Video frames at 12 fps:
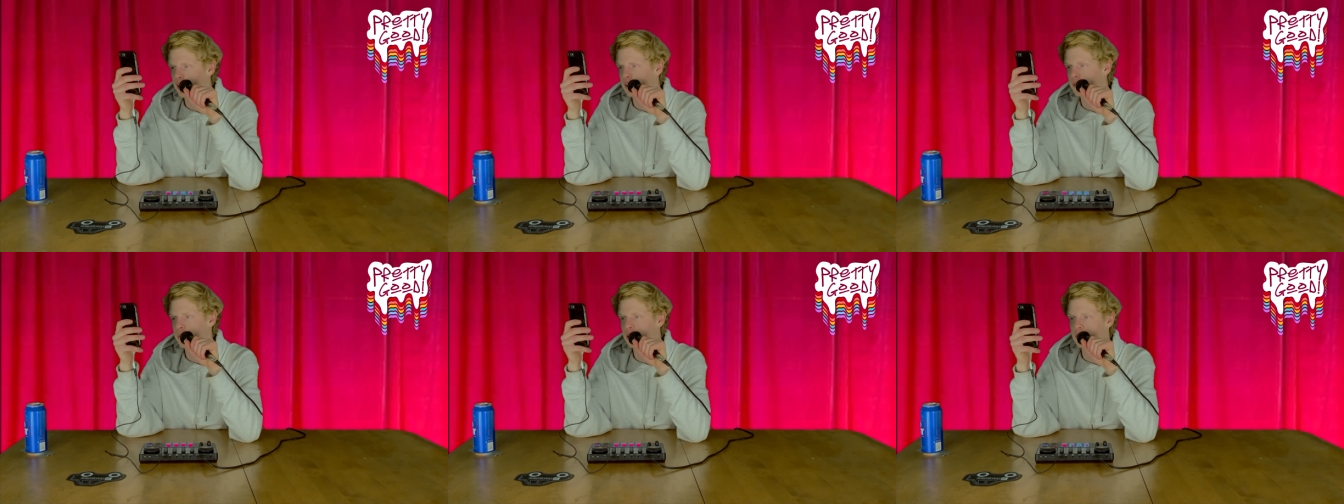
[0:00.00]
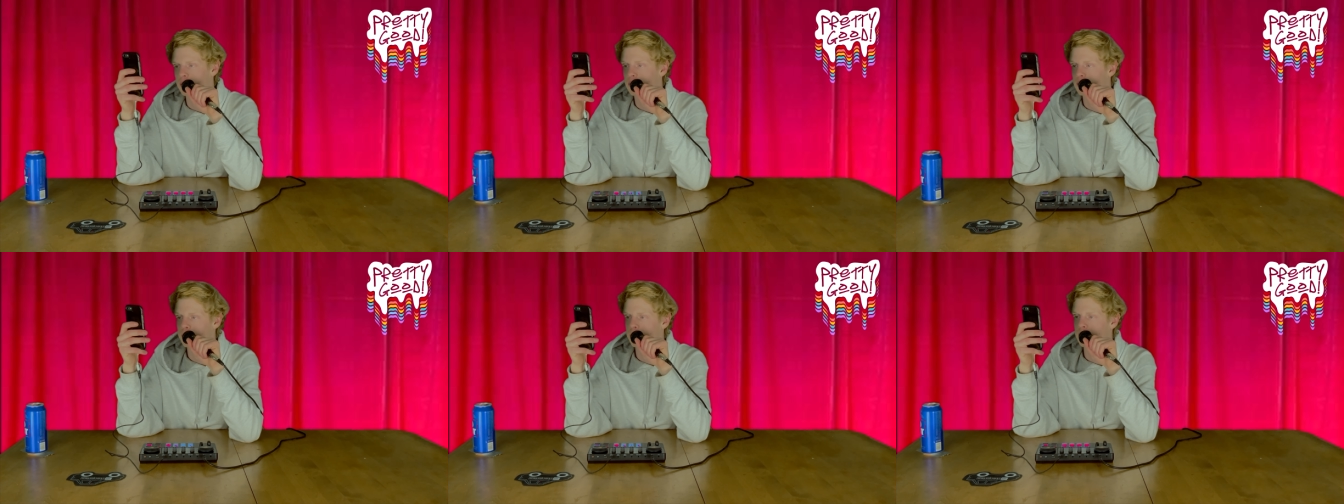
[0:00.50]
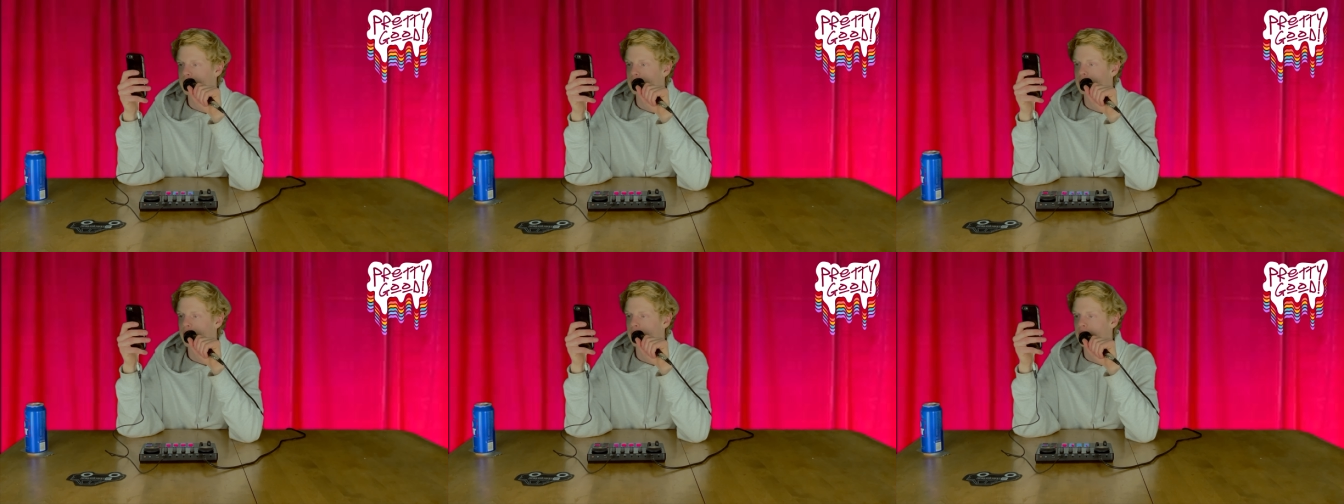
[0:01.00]
I could be a
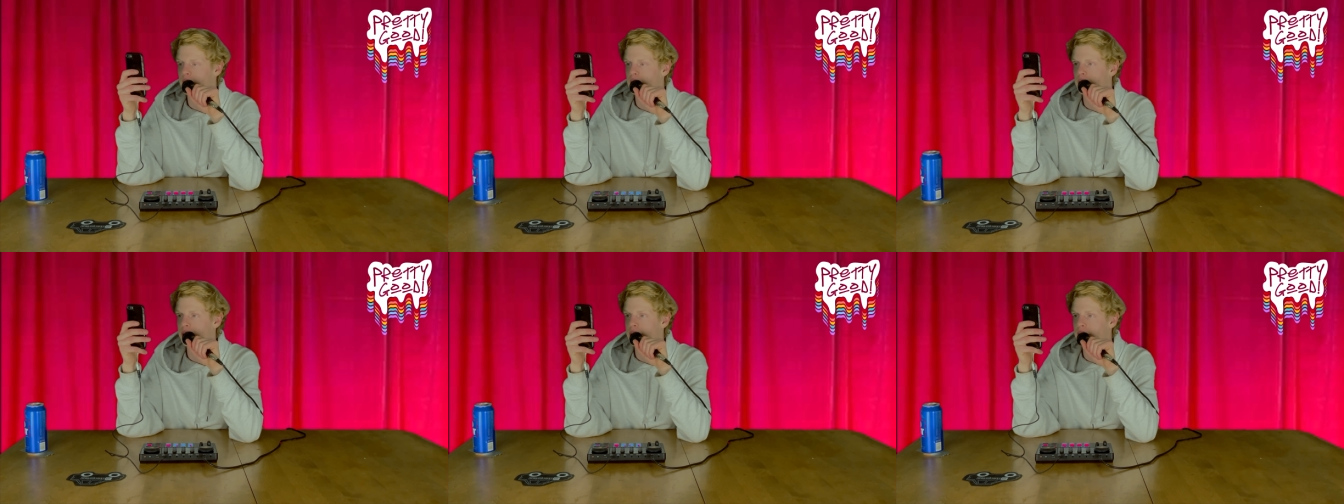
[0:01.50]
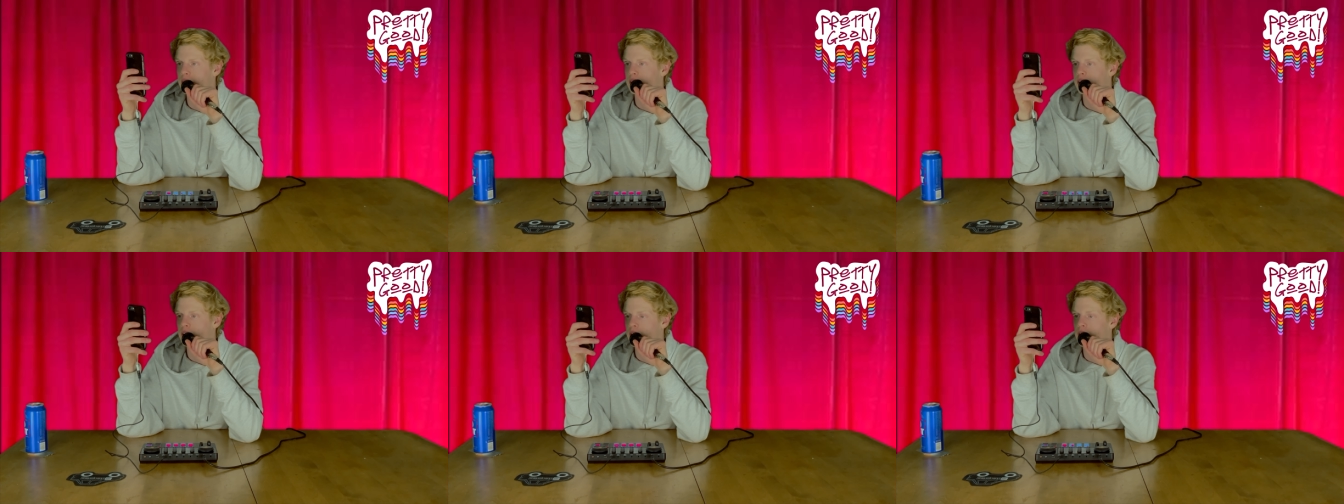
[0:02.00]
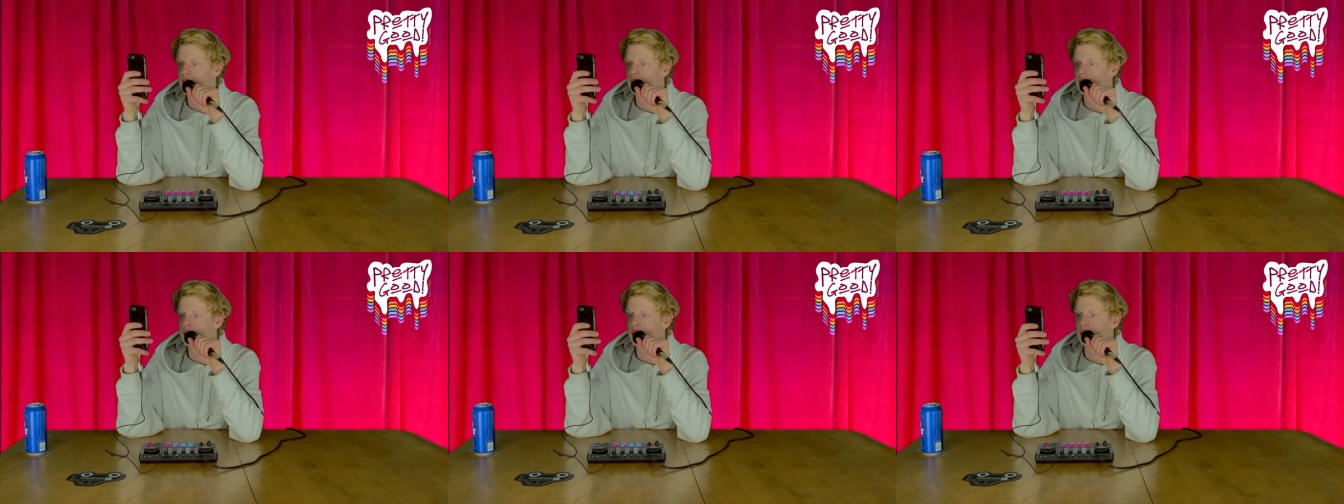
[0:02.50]
psychologist.
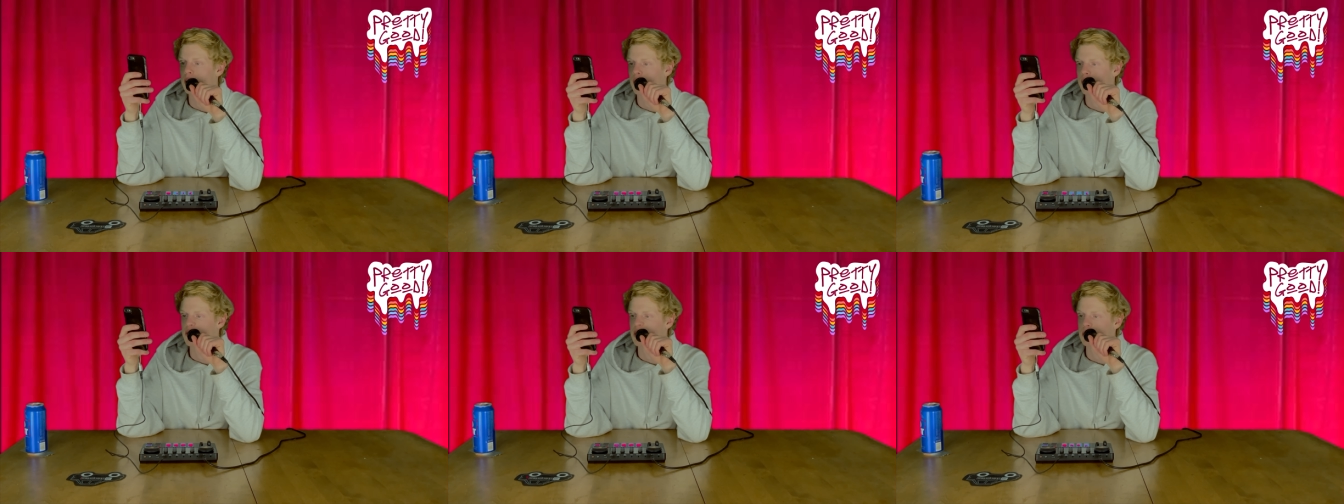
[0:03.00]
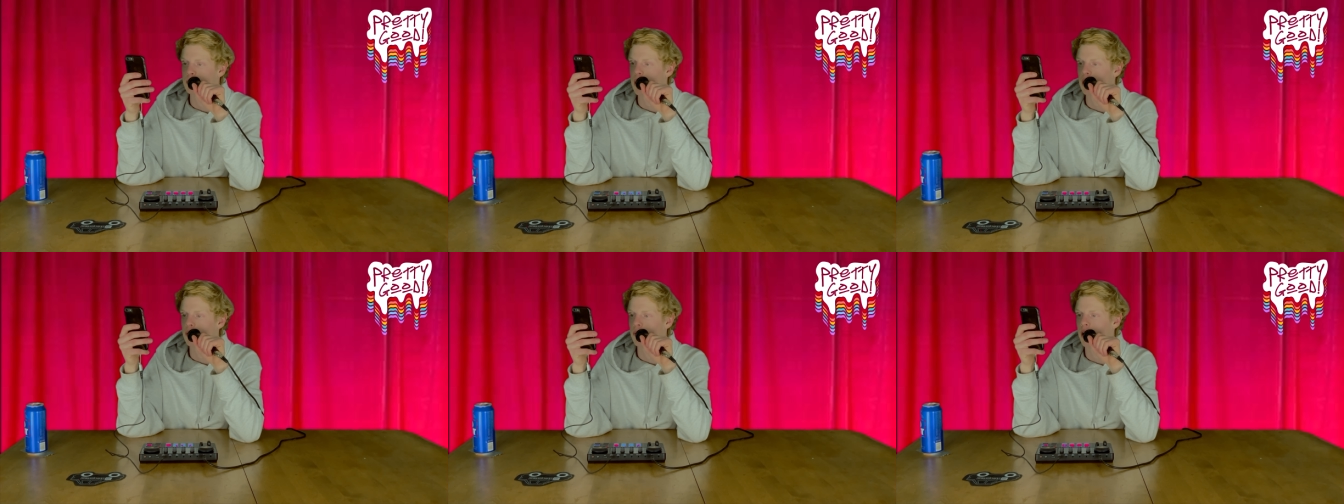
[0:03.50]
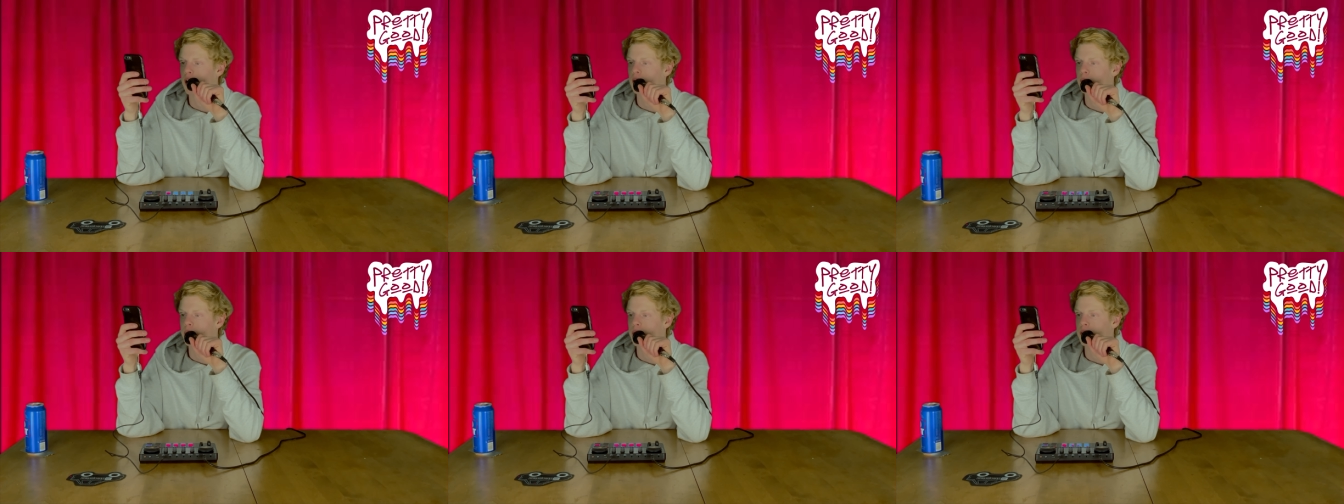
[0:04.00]
I'd spell it right
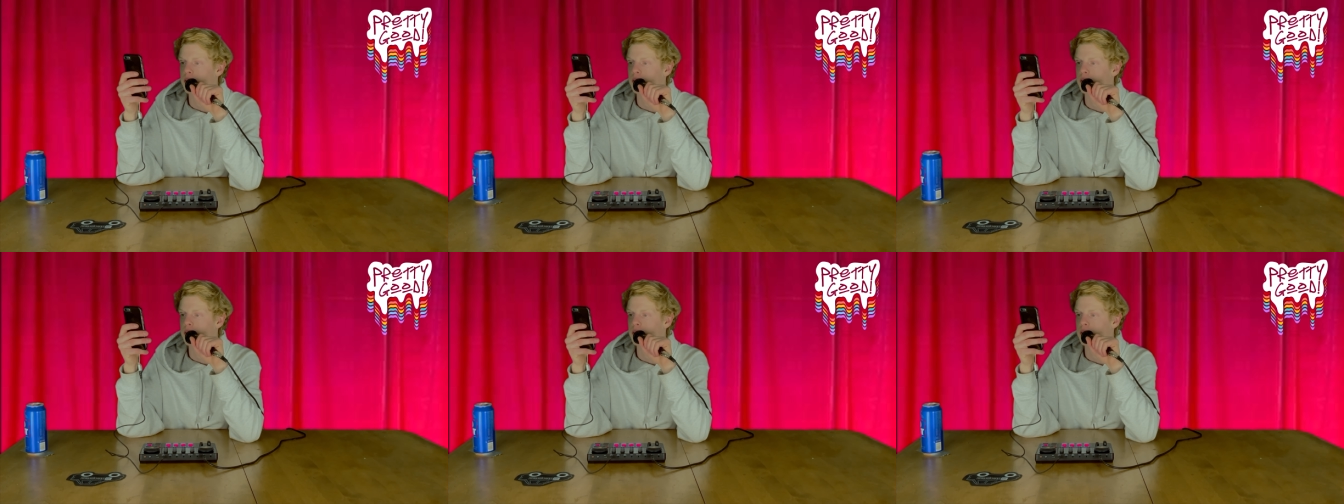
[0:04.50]
with